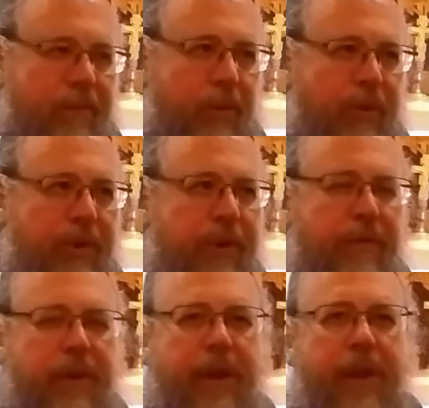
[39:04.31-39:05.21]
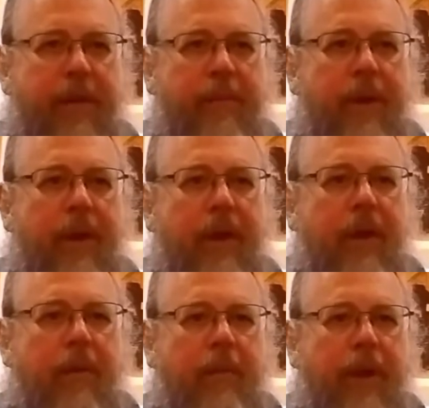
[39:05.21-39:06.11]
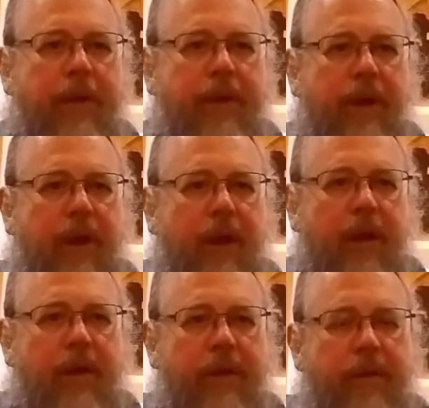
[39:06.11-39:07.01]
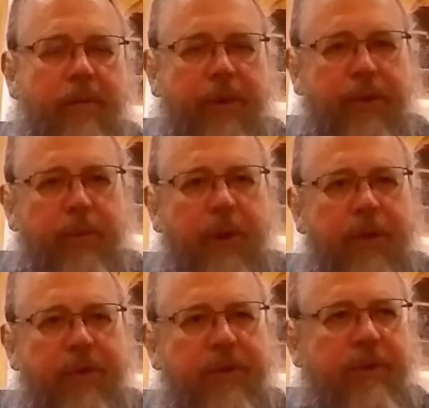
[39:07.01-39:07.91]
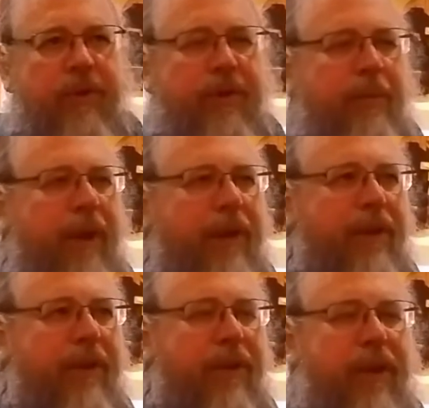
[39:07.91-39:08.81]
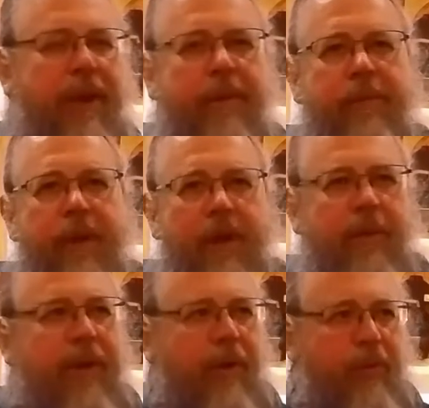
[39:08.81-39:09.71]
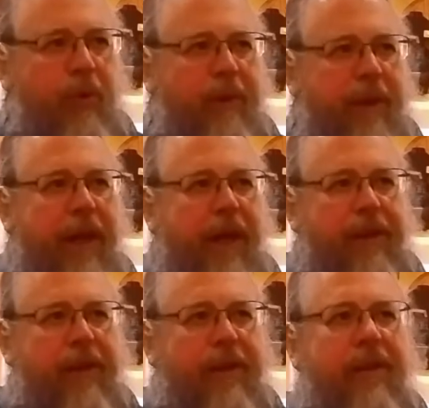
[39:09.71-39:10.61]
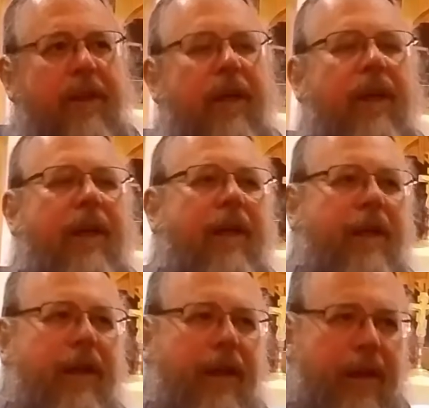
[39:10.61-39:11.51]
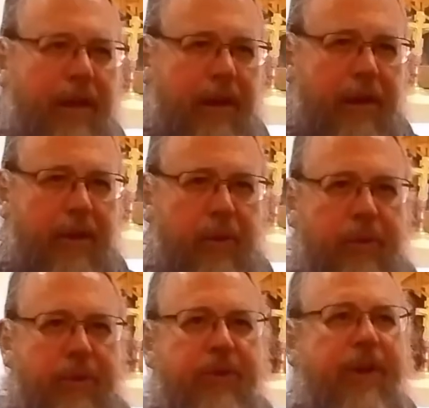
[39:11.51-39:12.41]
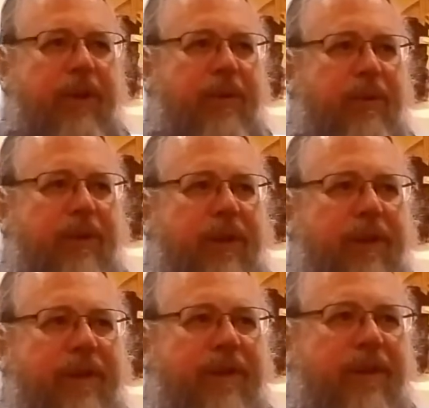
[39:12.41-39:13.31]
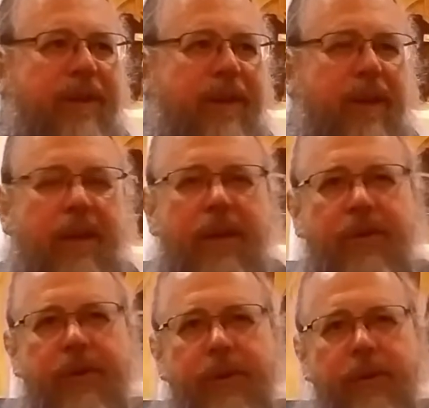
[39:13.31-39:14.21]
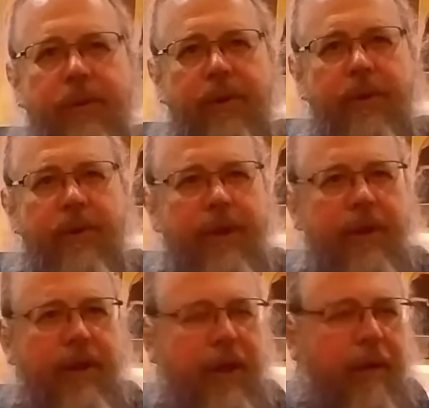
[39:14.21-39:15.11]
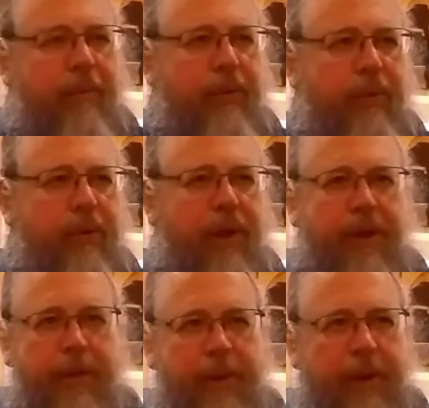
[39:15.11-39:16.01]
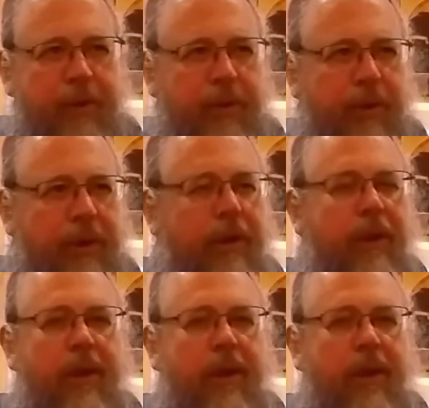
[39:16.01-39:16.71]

of course, it never came, but uh, but the West demanded that they become Roman Catholic in order to send a crusade. Mm-hmm. So the emperor and the patriarch